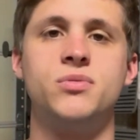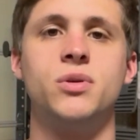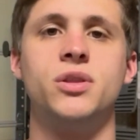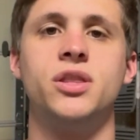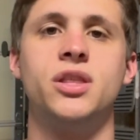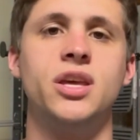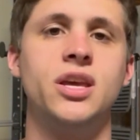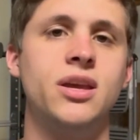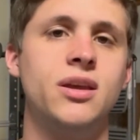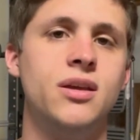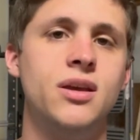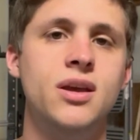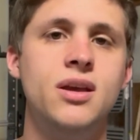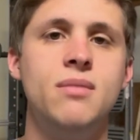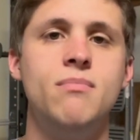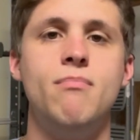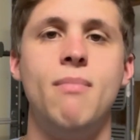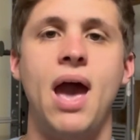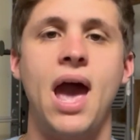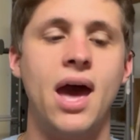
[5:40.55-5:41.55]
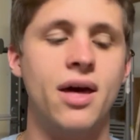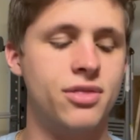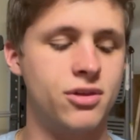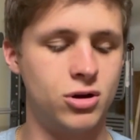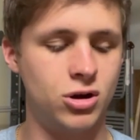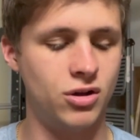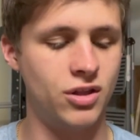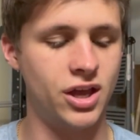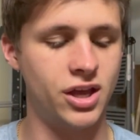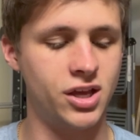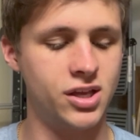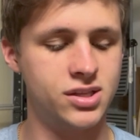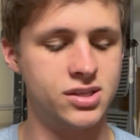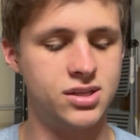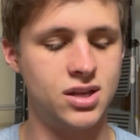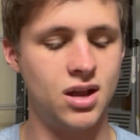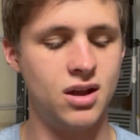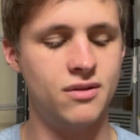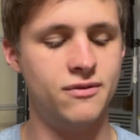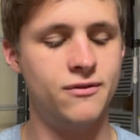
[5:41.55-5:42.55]
with the math and all that good
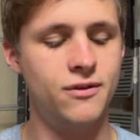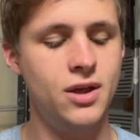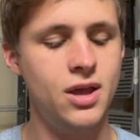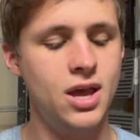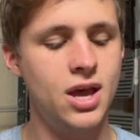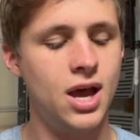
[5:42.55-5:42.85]
stuff.